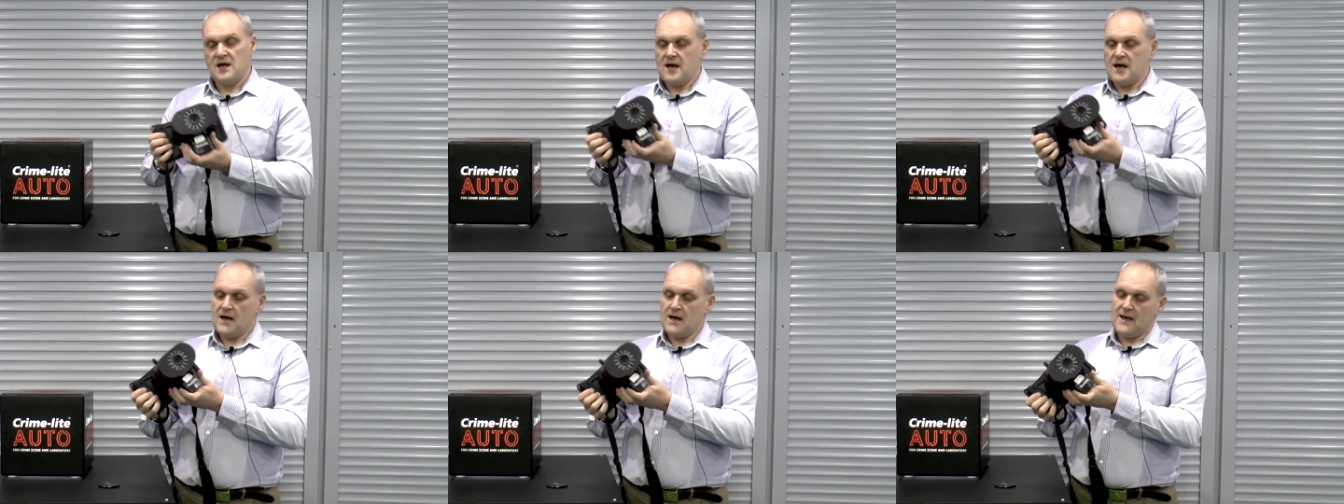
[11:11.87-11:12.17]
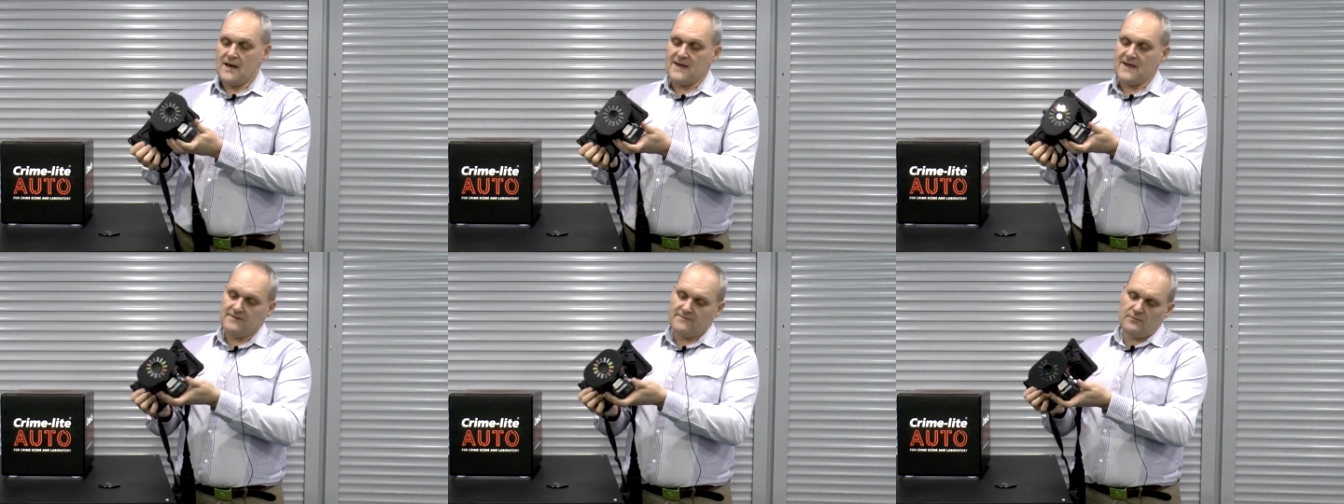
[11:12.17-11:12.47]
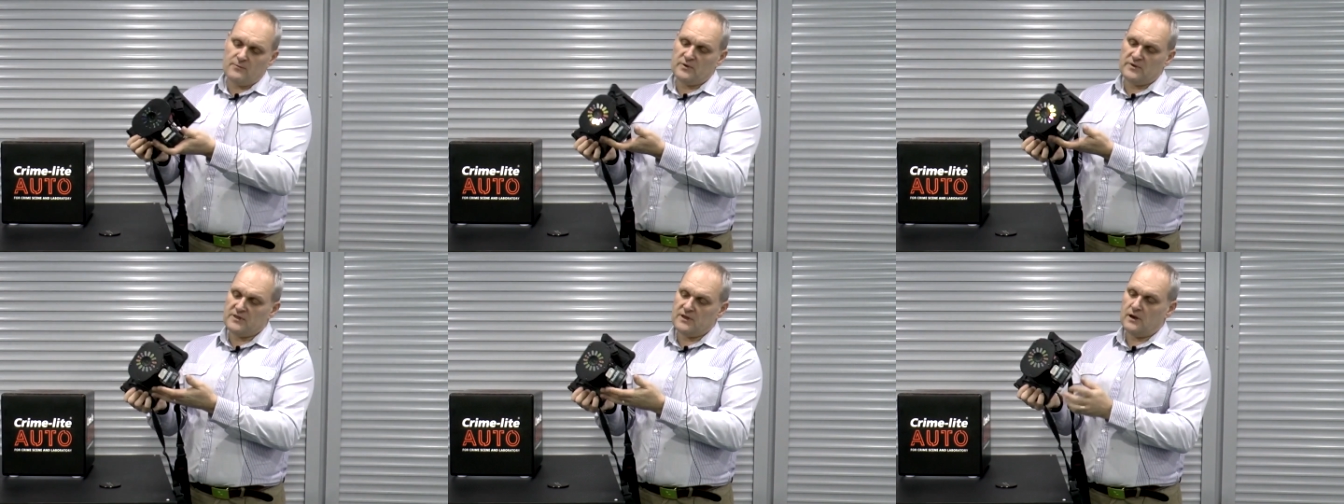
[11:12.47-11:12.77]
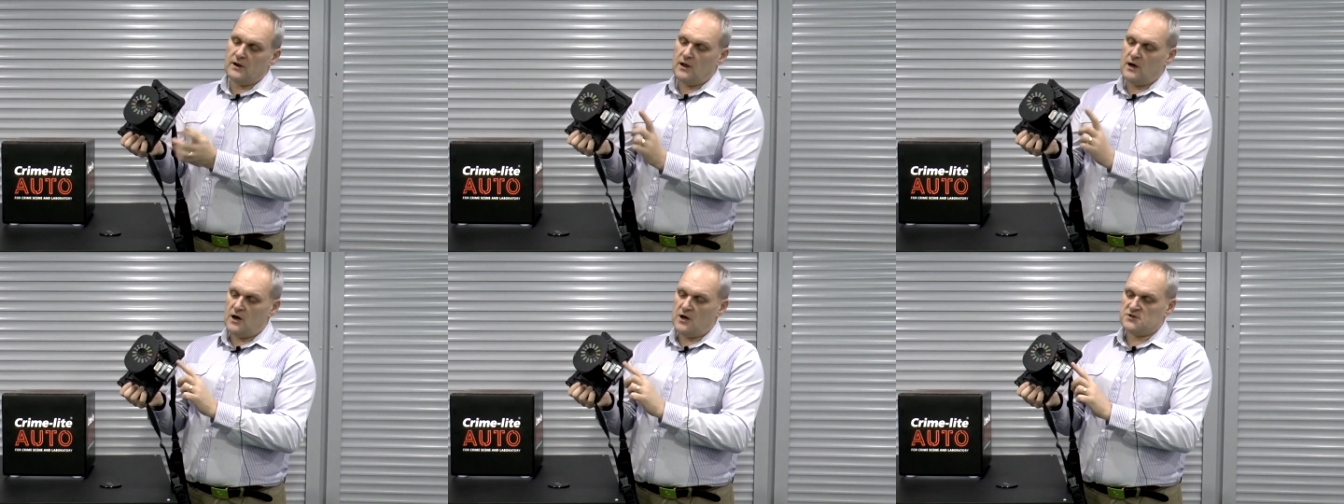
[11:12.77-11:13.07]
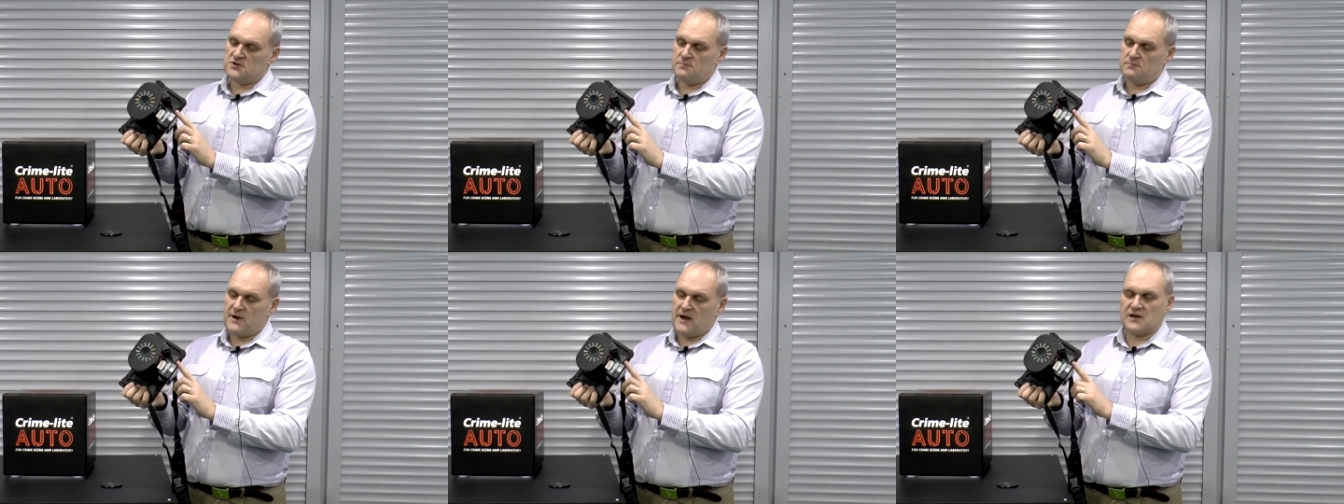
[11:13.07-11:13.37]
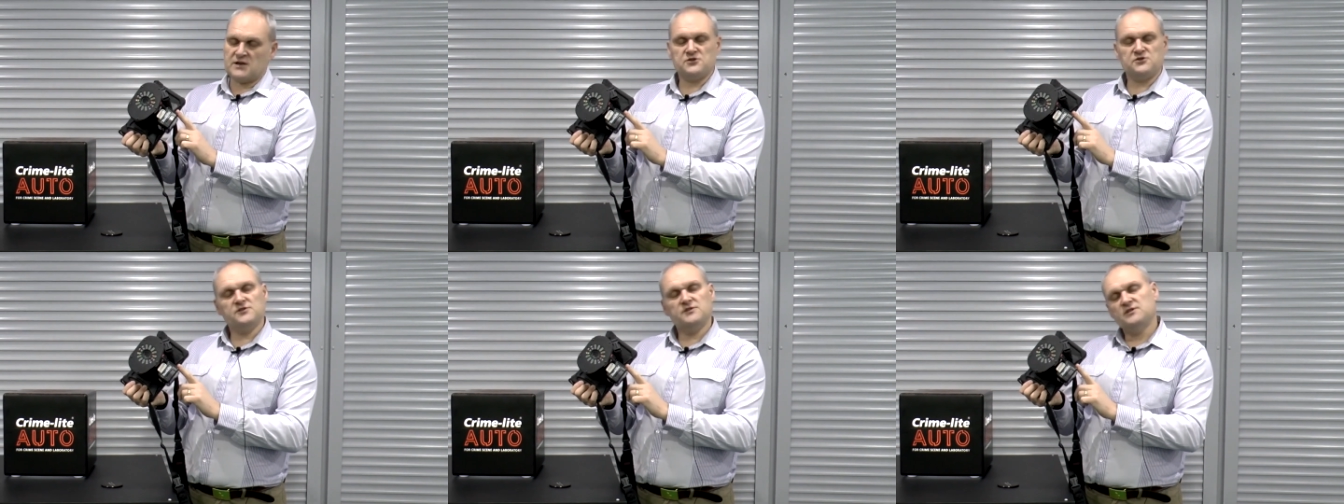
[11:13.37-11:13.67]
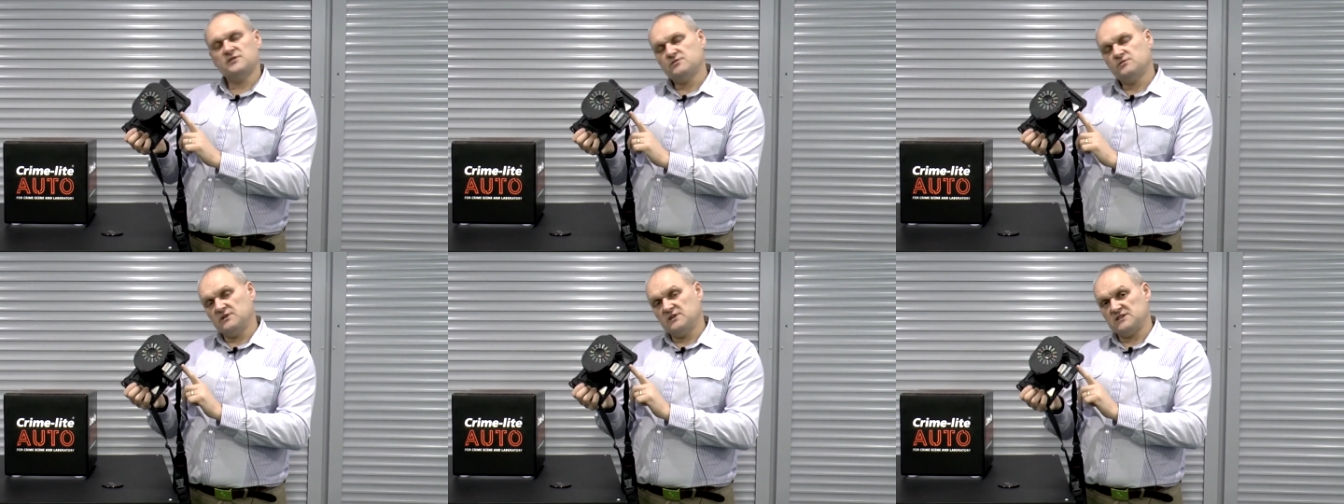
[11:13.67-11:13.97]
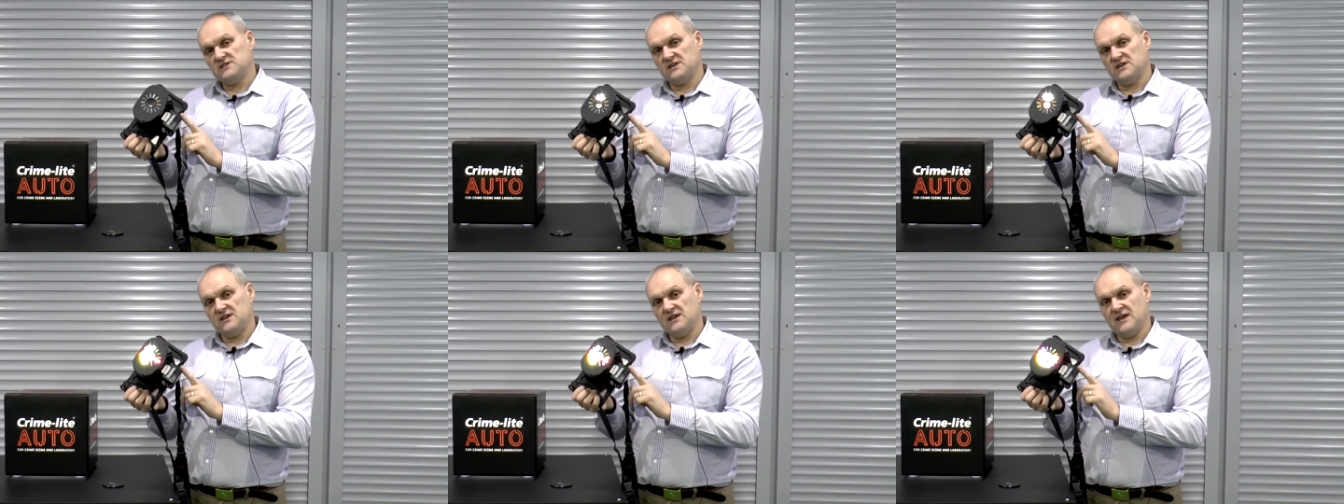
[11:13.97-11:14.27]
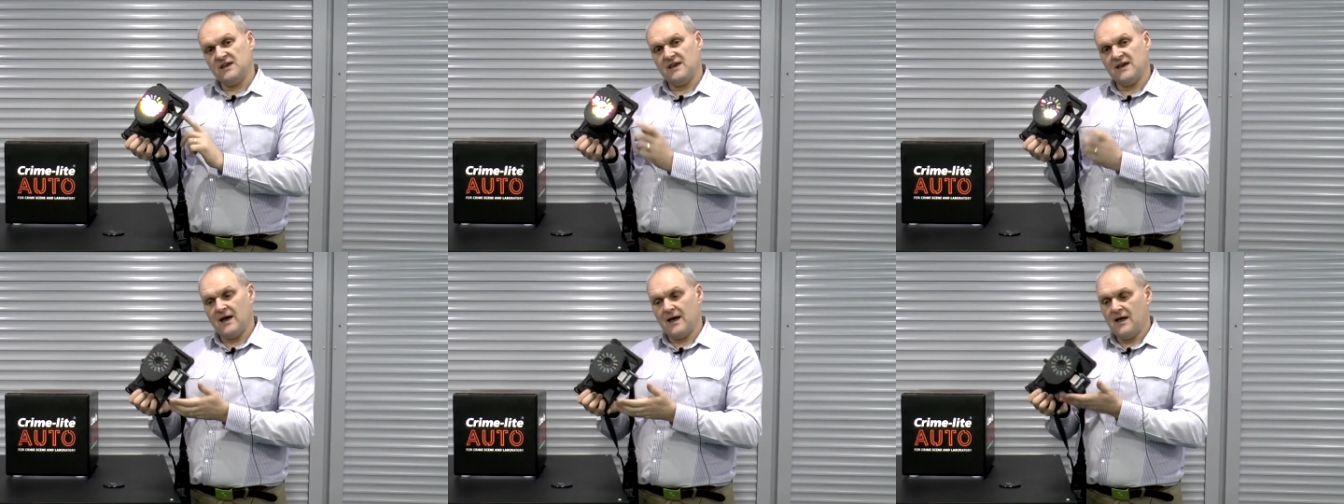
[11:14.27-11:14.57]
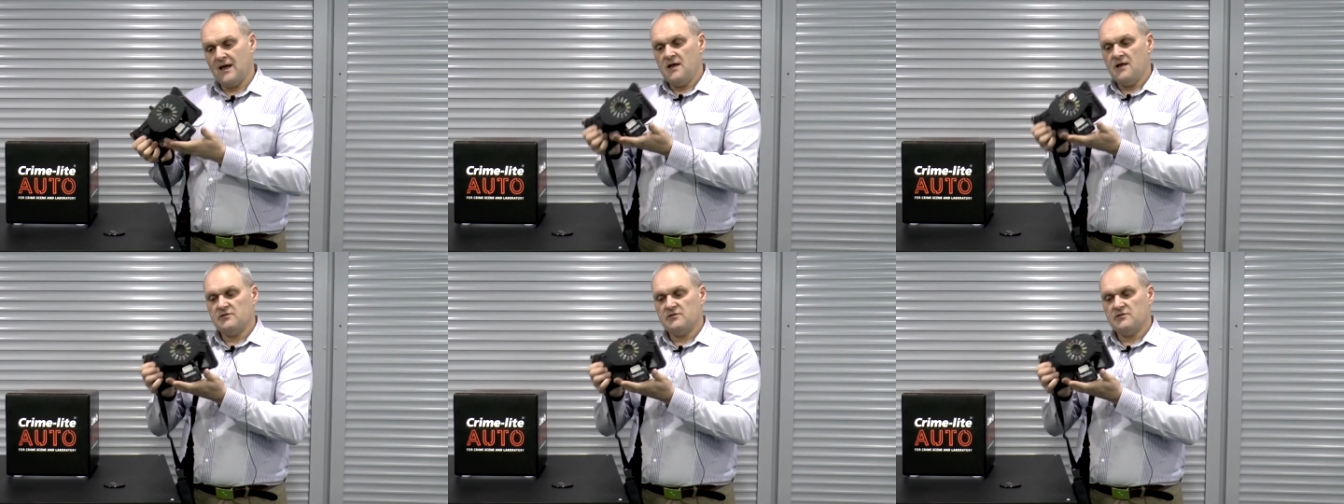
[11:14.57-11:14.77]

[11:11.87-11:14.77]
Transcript: uh, even with the larger battery that we see here,